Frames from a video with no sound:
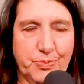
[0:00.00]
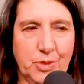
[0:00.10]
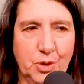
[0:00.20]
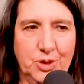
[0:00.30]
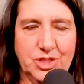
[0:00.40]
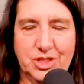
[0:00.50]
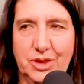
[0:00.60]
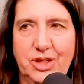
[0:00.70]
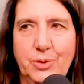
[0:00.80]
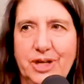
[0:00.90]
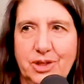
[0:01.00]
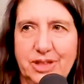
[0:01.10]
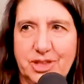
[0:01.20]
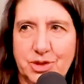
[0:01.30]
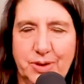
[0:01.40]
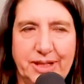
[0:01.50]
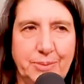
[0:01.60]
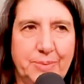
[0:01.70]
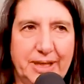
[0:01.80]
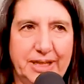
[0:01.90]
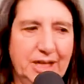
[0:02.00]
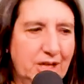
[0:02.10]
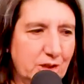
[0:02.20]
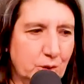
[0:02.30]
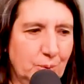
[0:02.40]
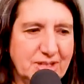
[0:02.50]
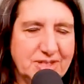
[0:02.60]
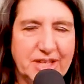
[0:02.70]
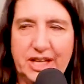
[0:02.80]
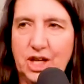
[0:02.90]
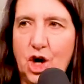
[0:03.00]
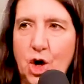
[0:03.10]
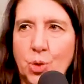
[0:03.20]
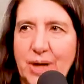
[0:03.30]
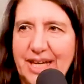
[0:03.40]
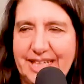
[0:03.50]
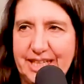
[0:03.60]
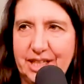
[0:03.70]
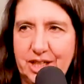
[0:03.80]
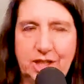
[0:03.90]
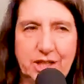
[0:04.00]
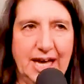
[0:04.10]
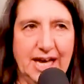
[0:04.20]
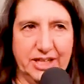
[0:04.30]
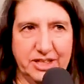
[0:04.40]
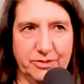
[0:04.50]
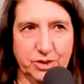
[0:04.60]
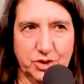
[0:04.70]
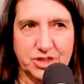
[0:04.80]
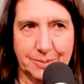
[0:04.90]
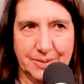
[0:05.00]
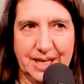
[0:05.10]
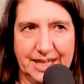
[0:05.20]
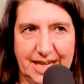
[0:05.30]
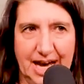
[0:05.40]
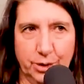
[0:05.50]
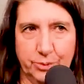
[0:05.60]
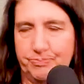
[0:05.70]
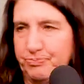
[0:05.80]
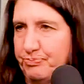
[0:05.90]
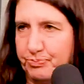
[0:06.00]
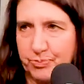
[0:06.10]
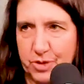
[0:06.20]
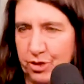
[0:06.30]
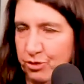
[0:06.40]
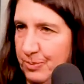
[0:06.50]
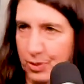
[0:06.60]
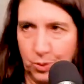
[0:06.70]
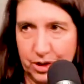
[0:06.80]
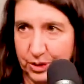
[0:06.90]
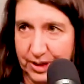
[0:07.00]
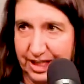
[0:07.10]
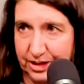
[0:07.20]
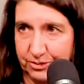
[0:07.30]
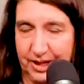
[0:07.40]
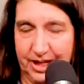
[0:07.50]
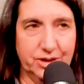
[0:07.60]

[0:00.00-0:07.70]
which theoretically is great. But the west side already had a difficult time getting out from the Waldo Canyon fire.